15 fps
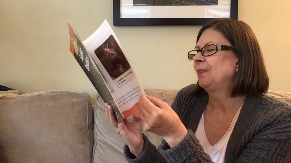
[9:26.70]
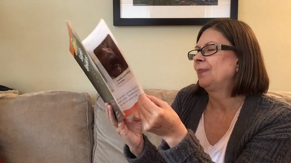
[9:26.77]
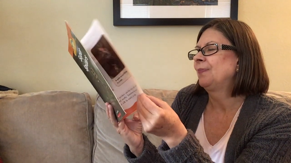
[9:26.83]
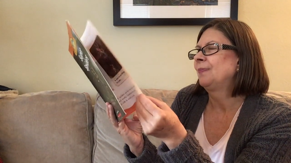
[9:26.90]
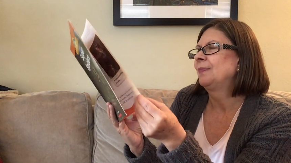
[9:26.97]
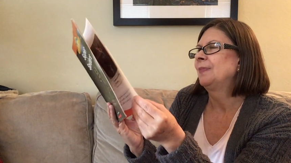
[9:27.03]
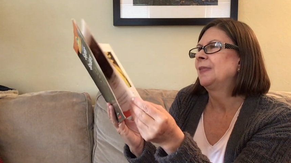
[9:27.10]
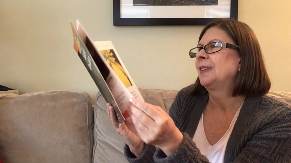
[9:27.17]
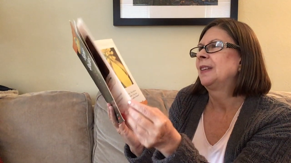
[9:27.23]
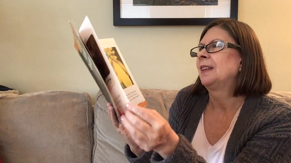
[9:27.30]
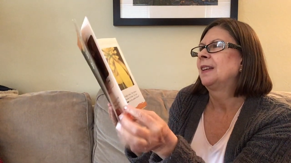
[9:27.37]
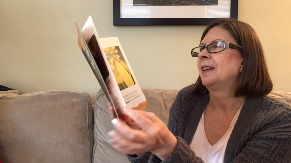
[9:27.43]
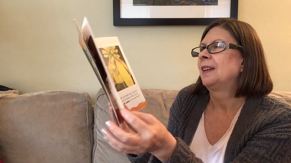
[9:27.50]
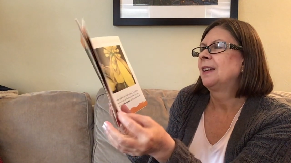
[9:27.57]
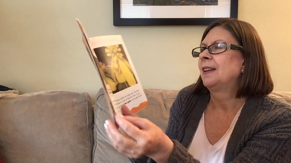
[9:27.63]

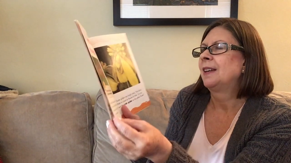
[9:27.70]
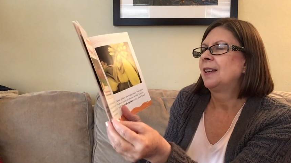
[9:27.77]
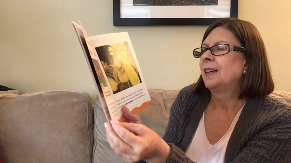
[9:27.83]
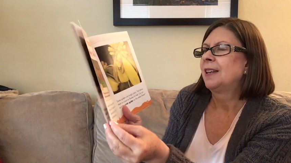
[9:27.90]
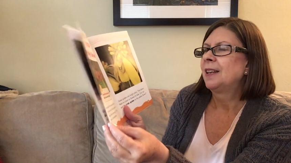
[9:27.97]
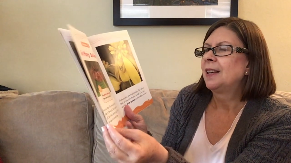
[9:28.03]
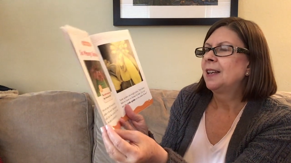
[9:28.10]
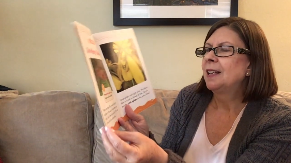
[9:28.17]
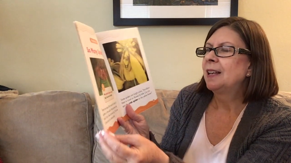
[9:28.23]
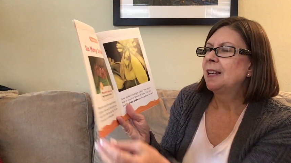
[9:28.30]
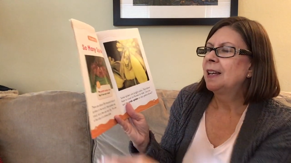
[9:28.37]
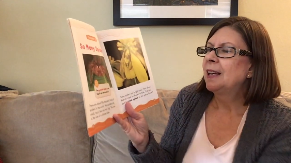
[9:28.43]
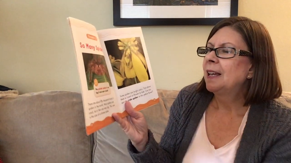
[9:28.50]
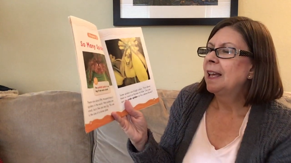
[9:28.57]
Nobody speaks.